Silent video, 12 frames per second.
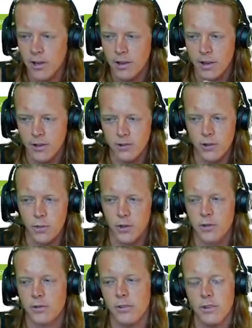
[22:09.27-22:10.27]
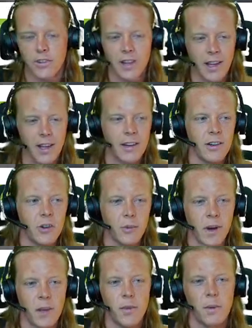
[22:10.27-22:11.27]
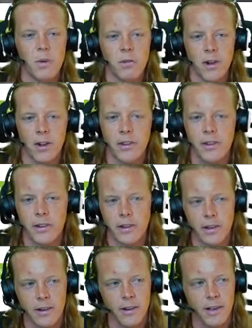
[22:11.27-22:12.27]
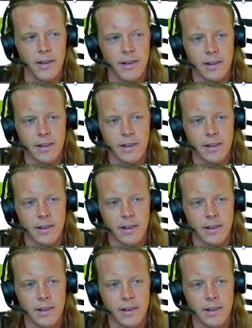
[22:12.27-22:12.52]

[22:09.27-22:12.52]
like super sophisticated, you might be able to find this on the internet.